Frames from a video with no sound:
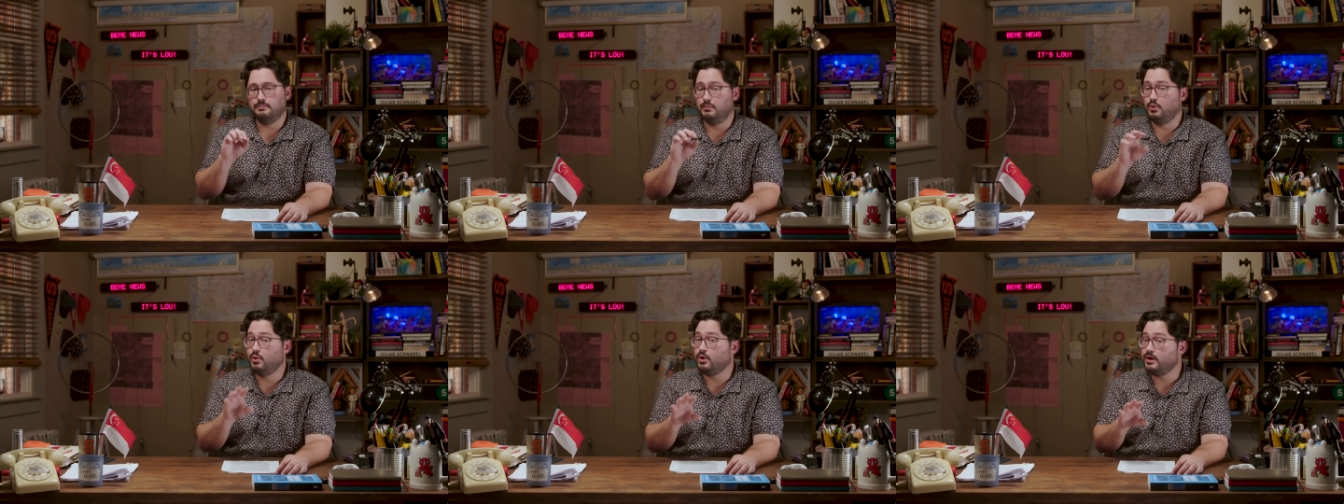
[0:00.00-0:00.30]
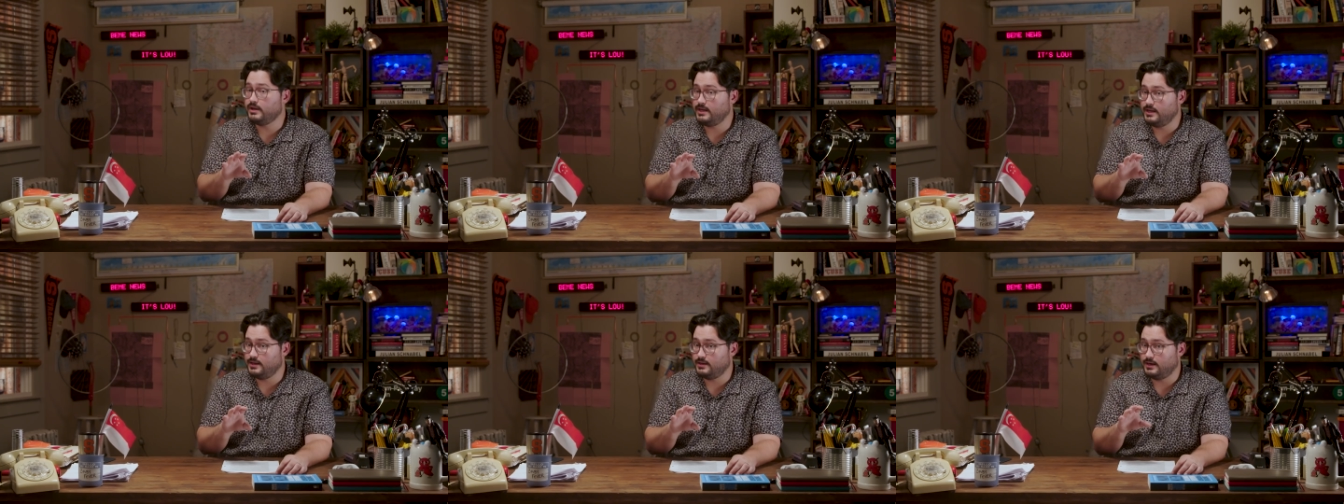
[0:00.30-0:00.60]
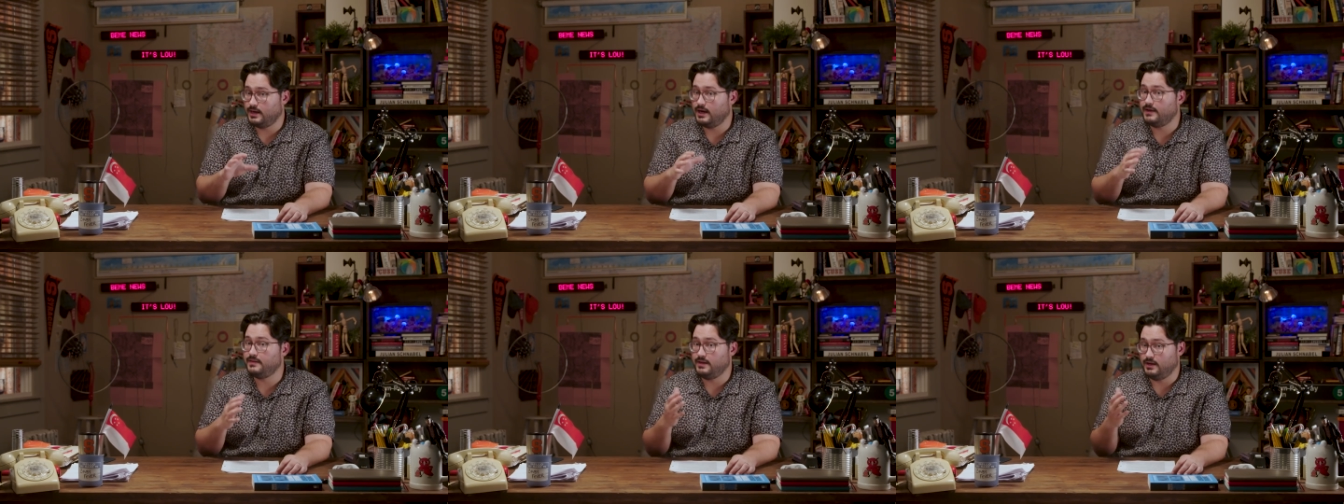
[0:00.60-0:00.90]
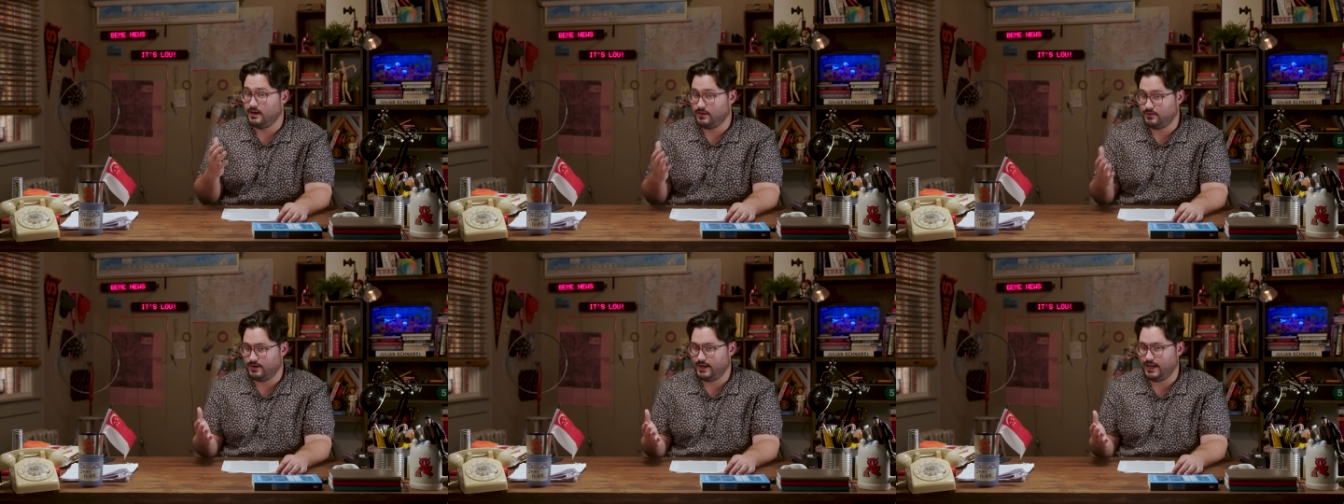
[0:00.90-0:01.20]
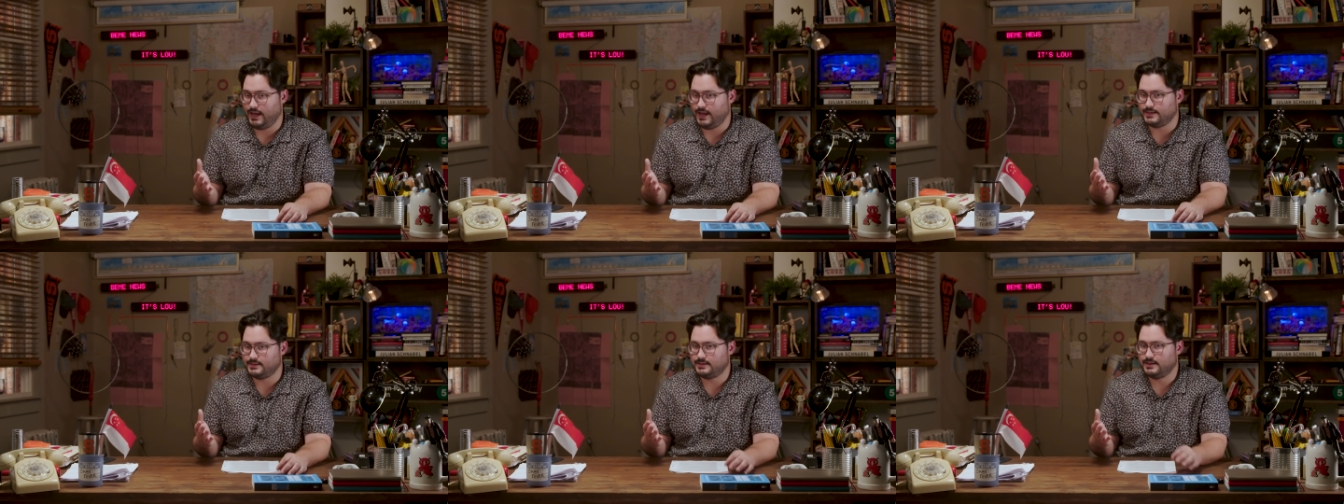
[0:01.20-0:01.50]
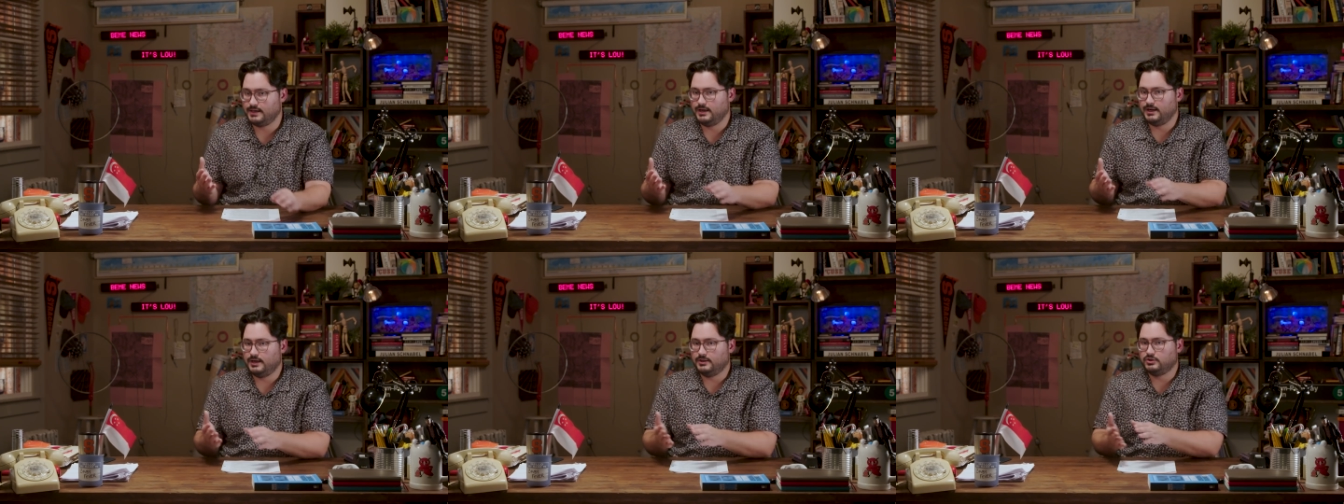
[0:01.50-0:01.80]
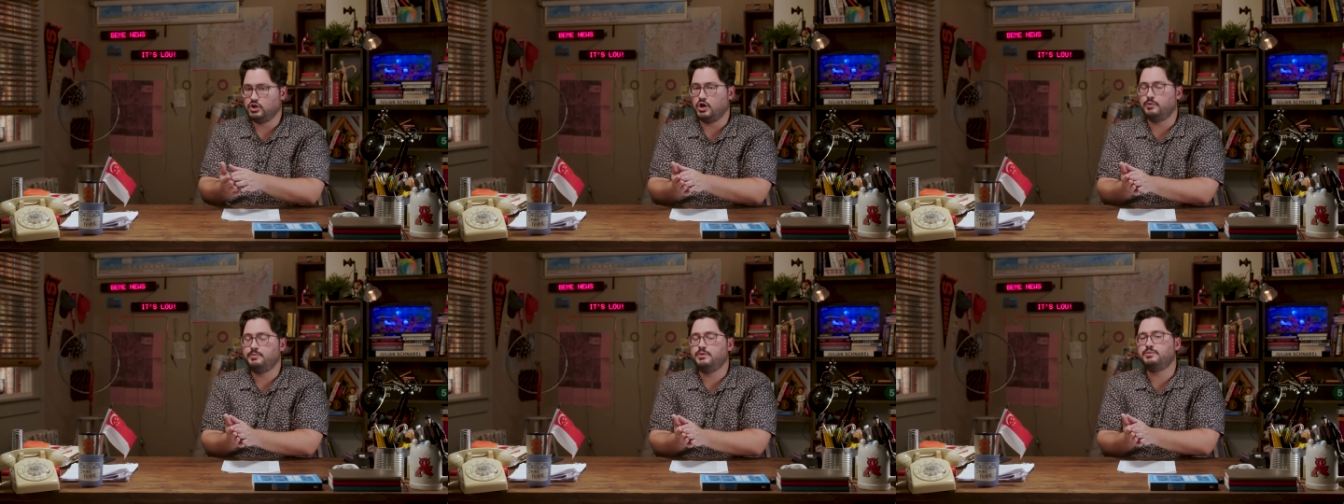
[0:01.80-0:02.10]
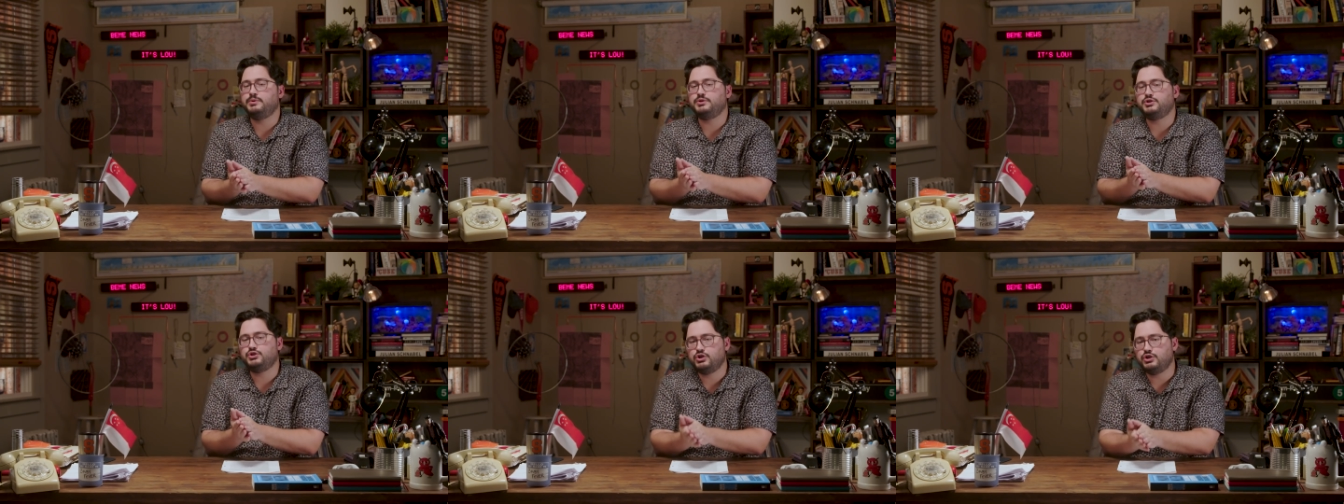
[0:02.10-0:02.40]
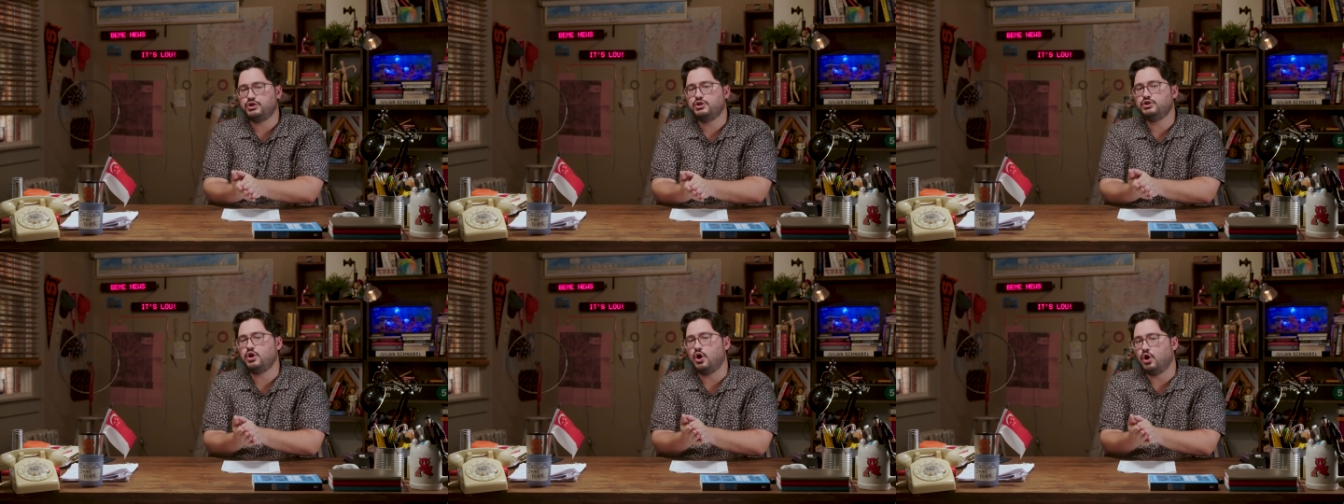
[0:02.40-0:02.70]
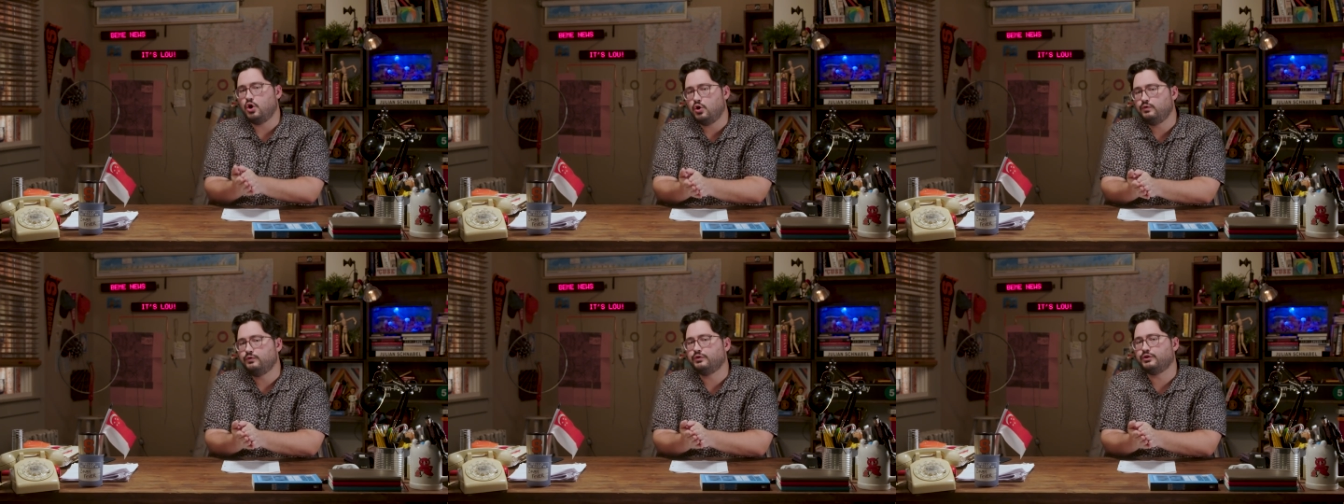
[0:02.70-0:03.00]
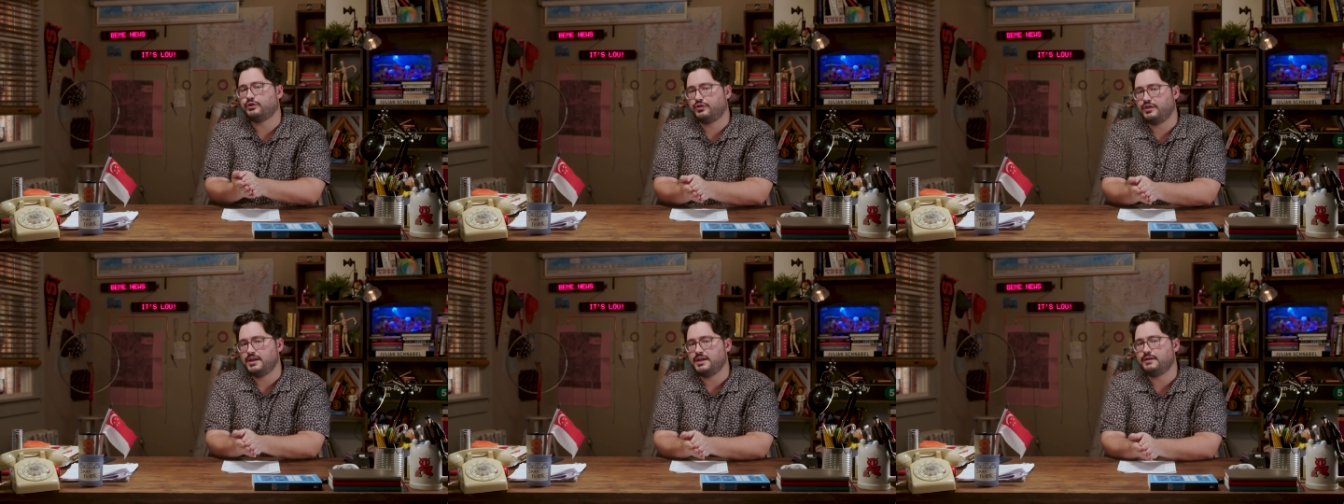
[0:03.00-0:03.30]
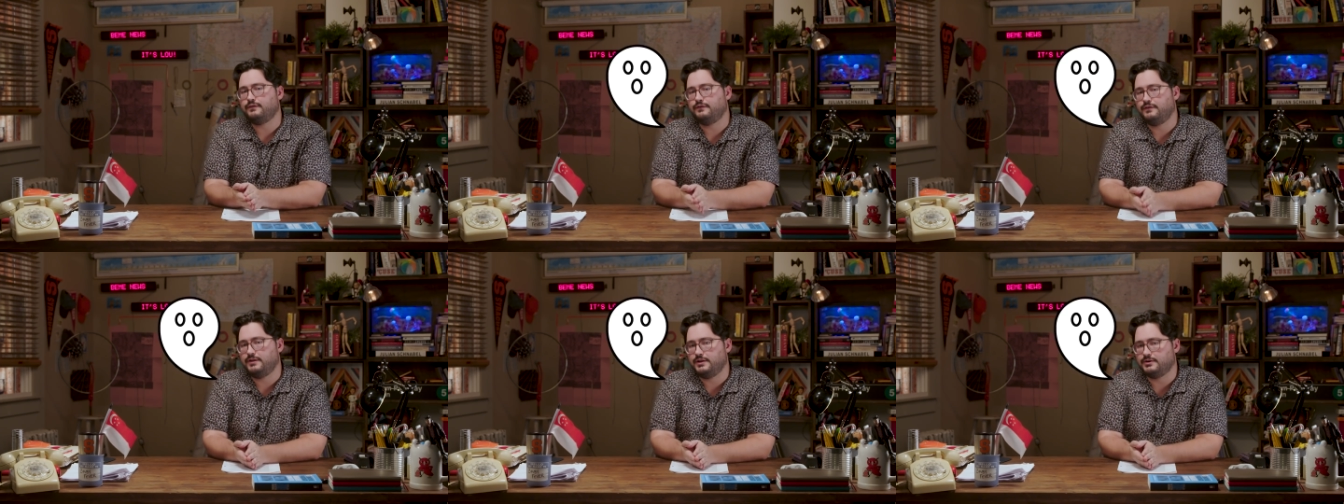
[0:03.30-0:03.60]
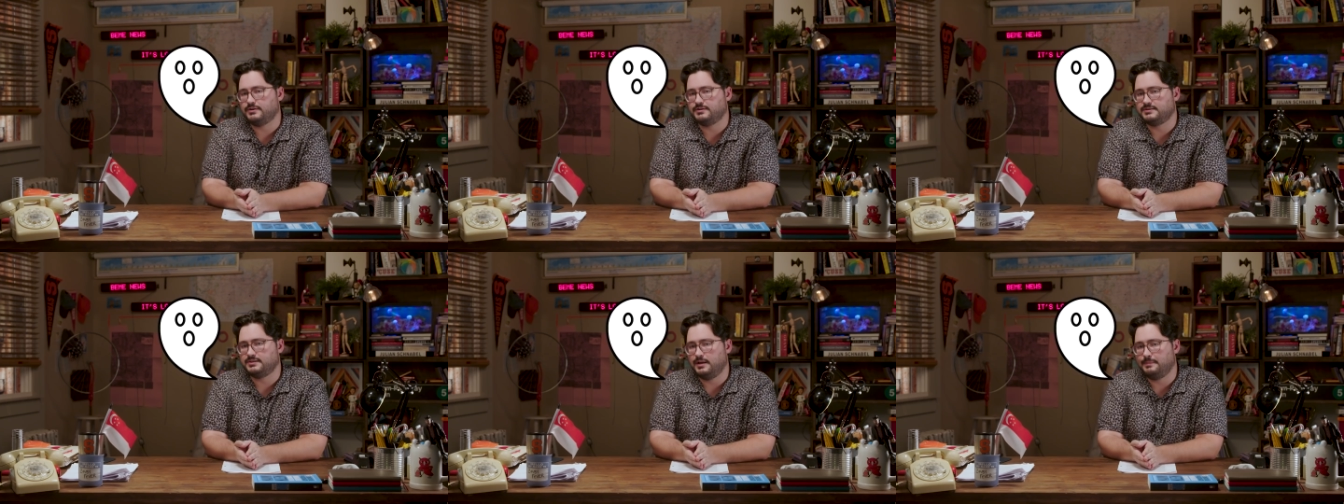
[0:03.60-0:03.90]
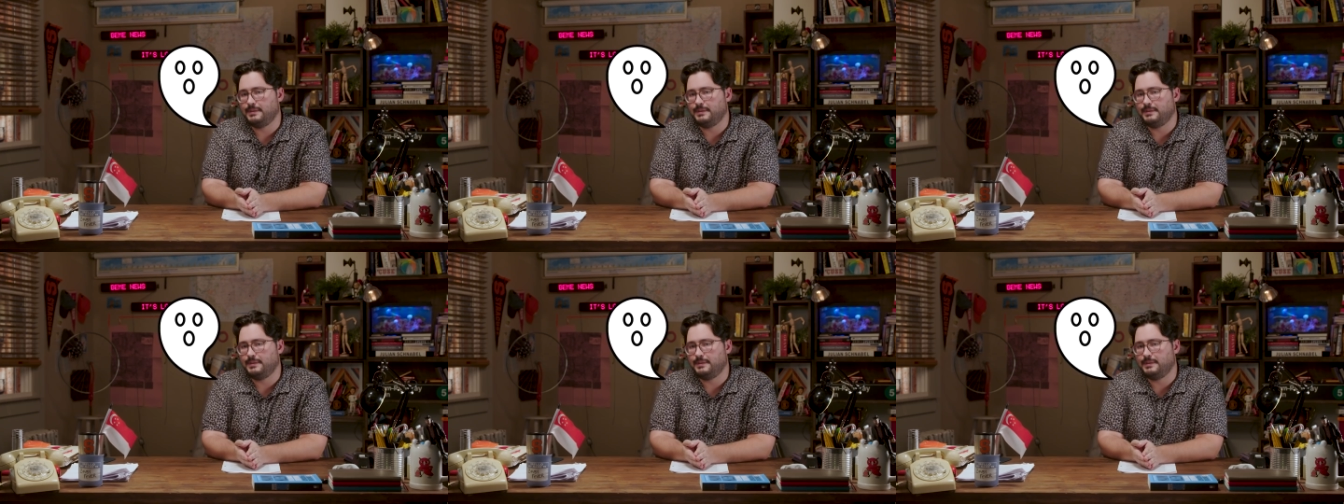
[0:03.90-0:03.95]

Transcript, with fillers: Morgan, on the other hand, told me we shouldn't overthink fears